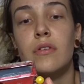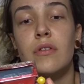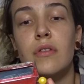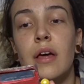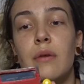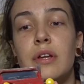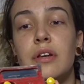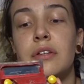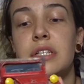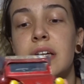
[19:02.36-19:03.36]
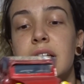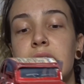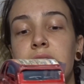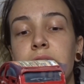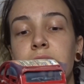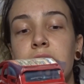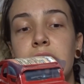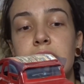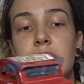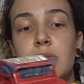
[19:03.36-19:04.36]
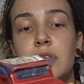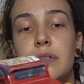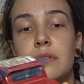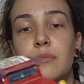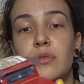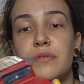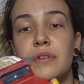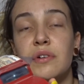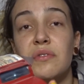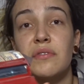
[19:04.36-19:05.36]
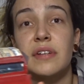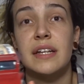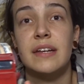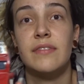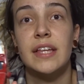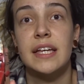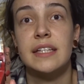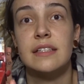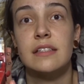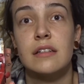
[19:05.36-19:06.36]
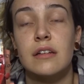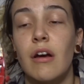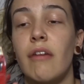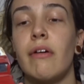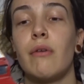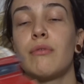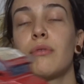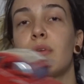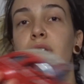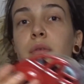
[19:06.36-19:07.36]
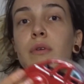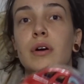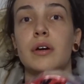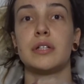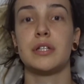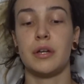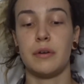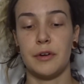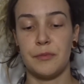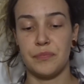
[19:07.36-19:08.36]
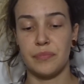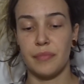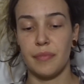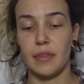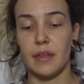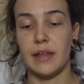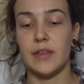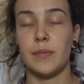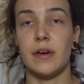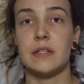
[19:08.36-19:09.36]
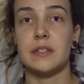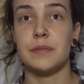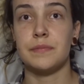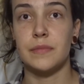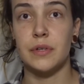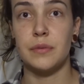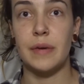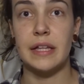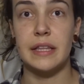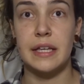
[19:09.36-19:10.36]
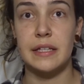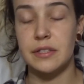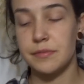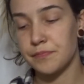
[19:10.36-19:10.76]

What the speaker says: No, we don't take any of these, we don't profit off of any of these either. All the money will go to this person who made these.